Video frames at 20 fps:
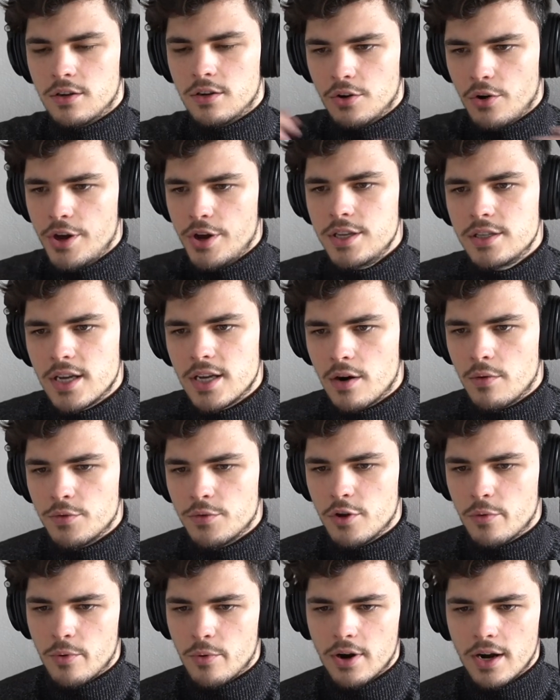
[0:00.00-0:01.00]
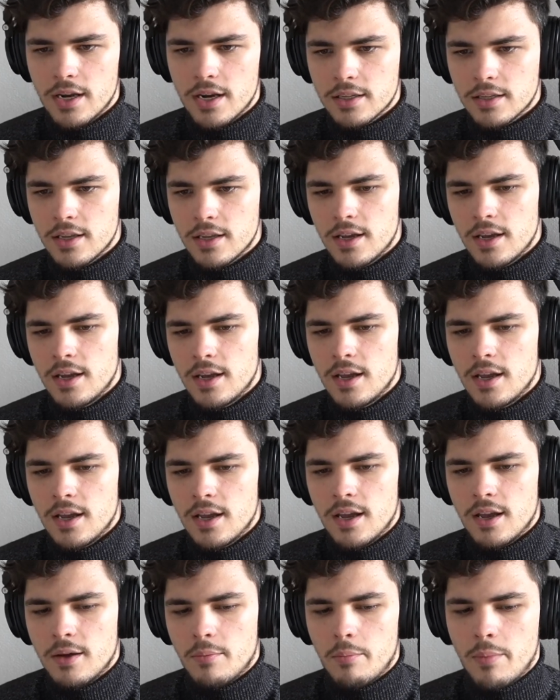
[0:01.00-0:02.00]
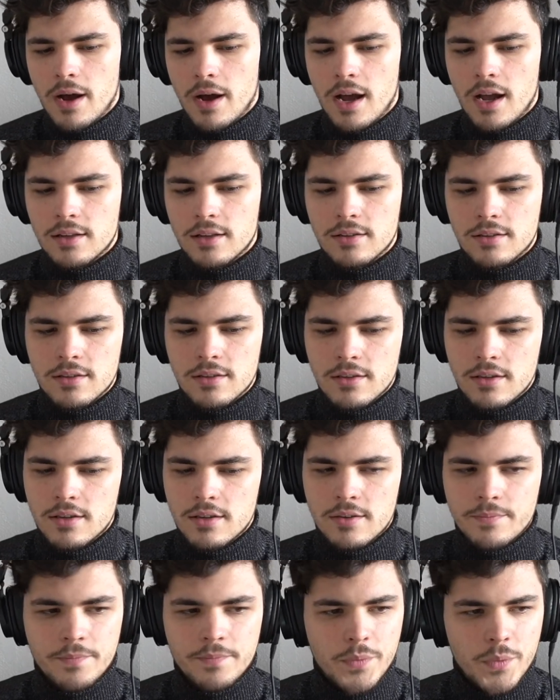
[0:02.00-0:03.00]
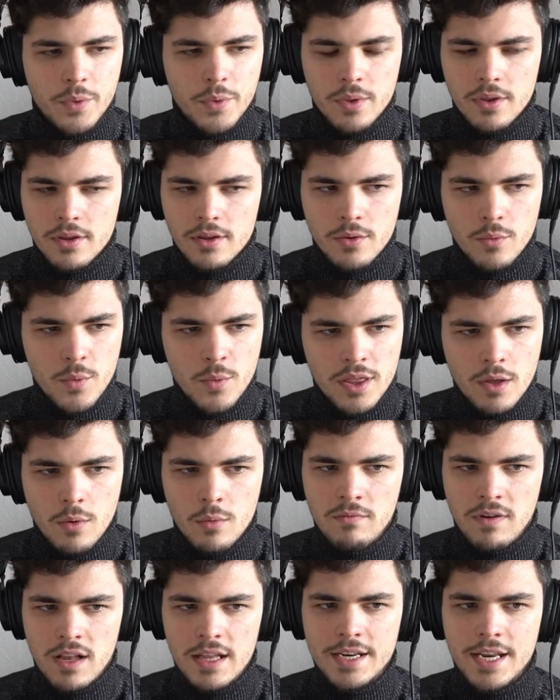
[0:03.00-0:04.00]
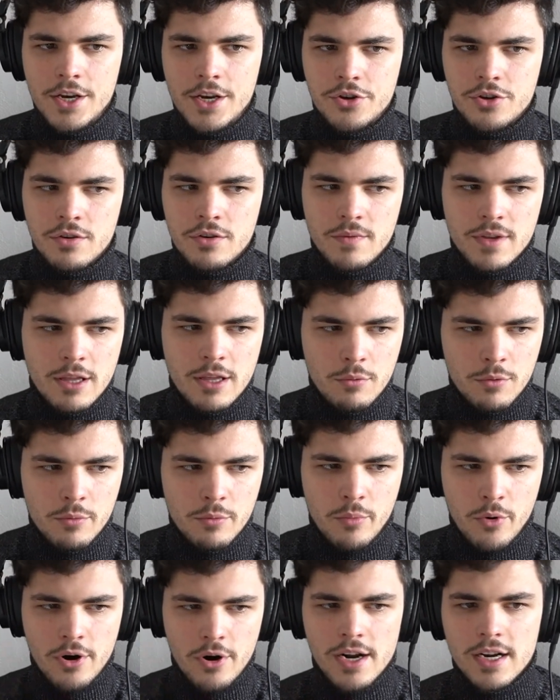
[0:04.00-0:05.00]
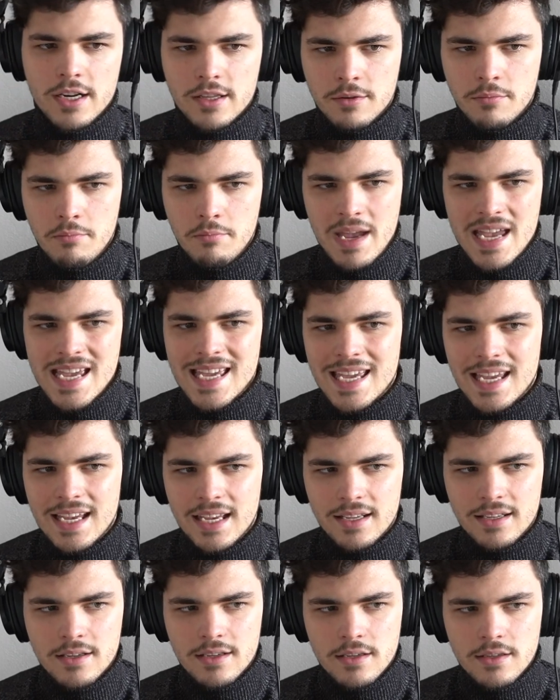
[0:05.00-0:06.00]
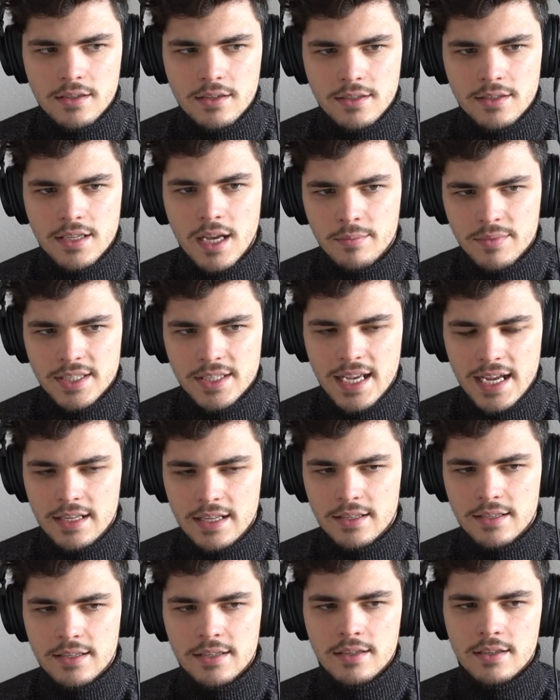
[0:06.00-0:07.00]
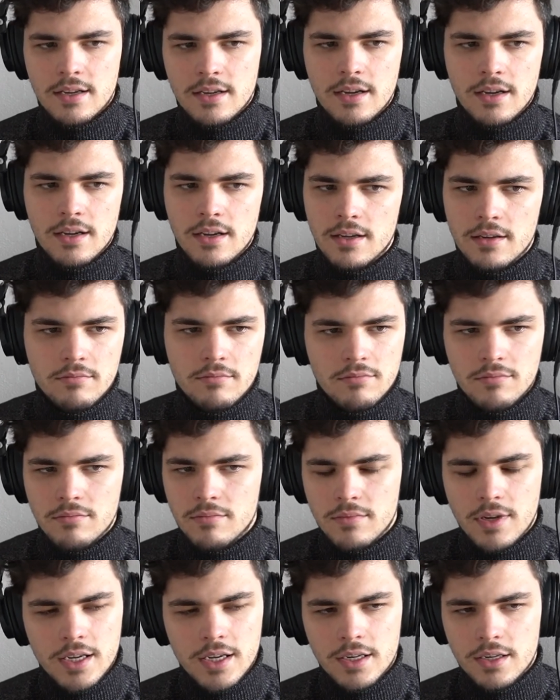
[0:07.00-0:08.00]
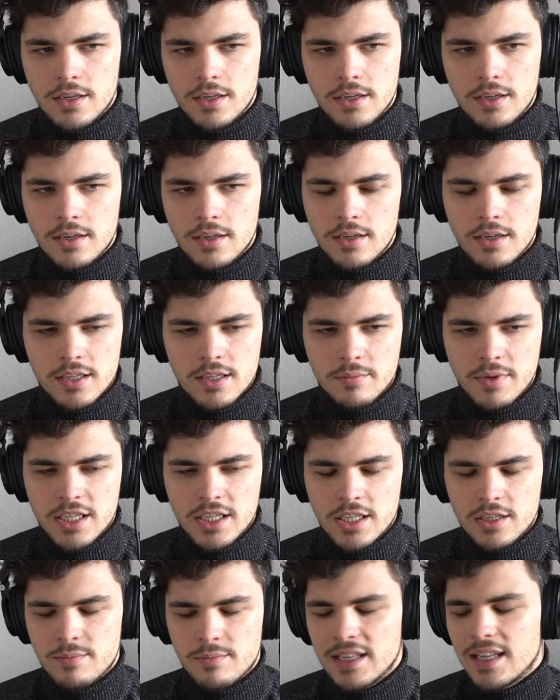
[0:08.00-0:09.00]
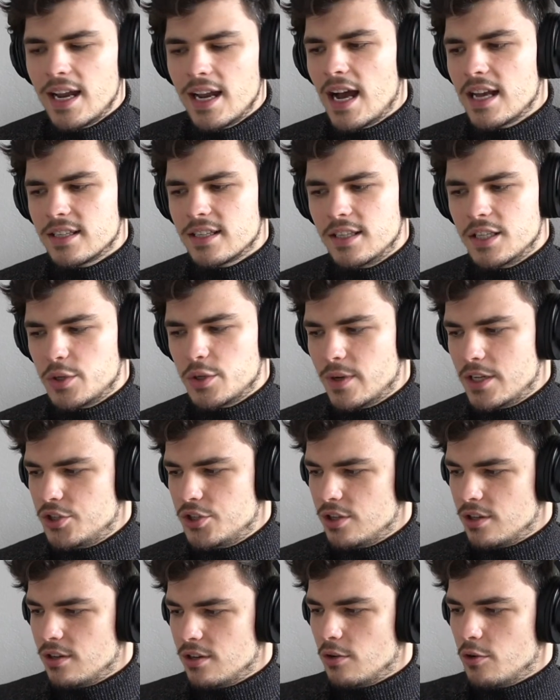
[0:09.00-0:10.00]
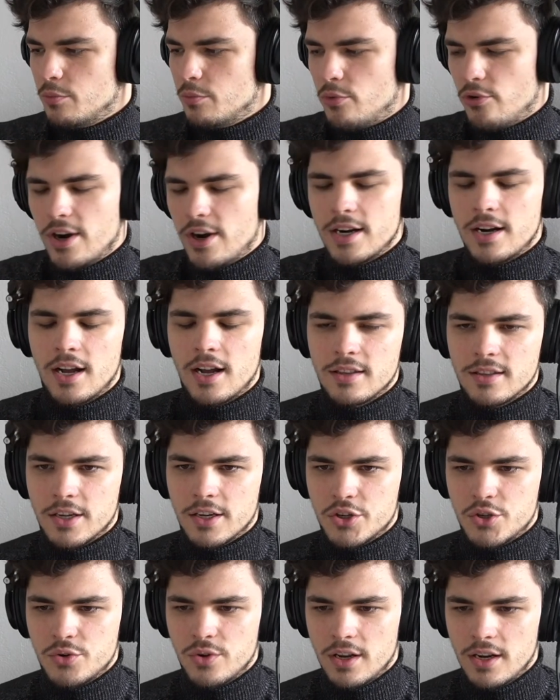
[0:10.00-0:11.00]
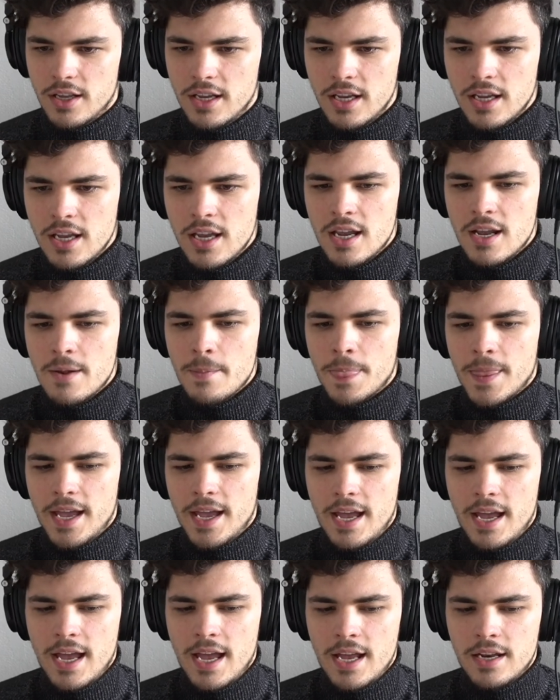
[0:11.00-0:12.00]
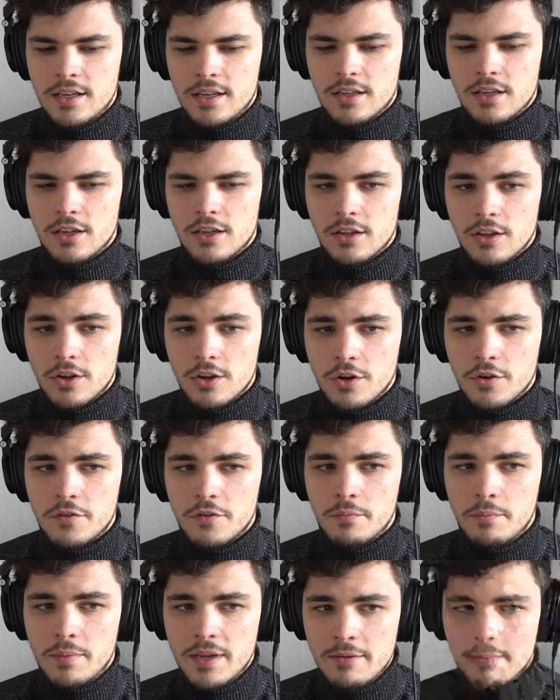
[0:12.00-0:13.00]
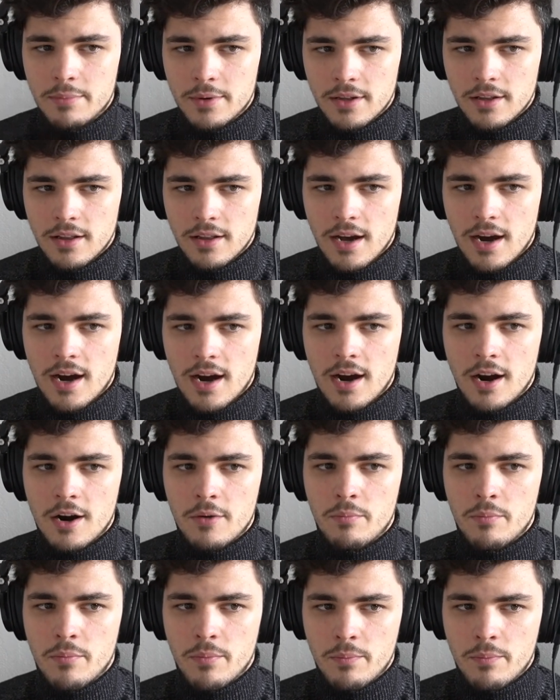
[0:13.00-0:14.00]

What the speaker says: noise around your product. But without validation, without the product making some sense, it doesn't make sense. But I asked this question on Product Hunt actually, and a lot of people are